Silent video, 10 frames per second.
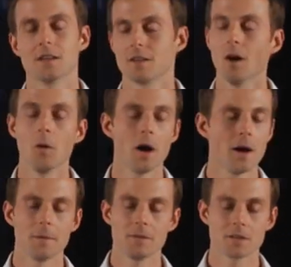No,
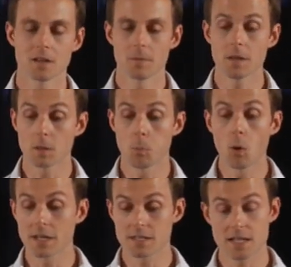uh, yeah, the, the
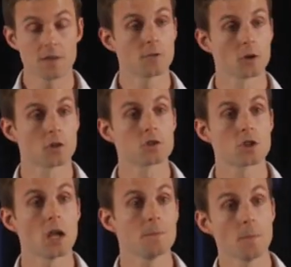point is, is that if you're in good
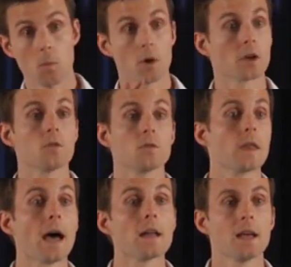shape, you might want to go do
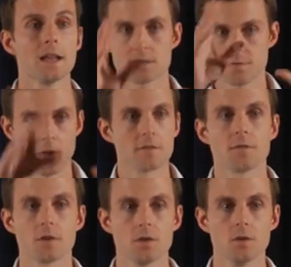that and it's fun
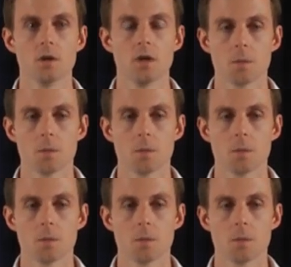for you.